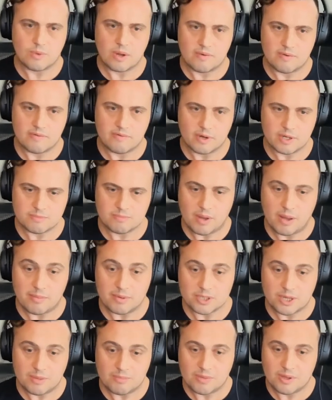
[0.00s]
Whenever folks
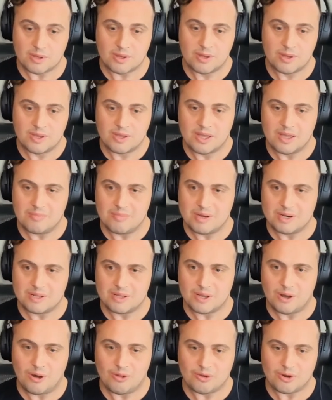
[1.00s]
publish something,
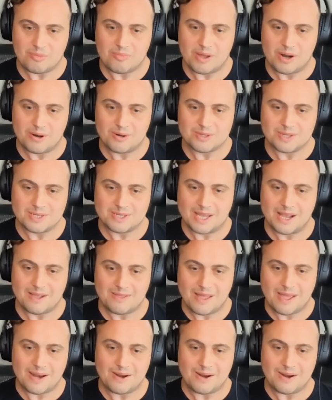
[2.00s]
immediately all their competitors and take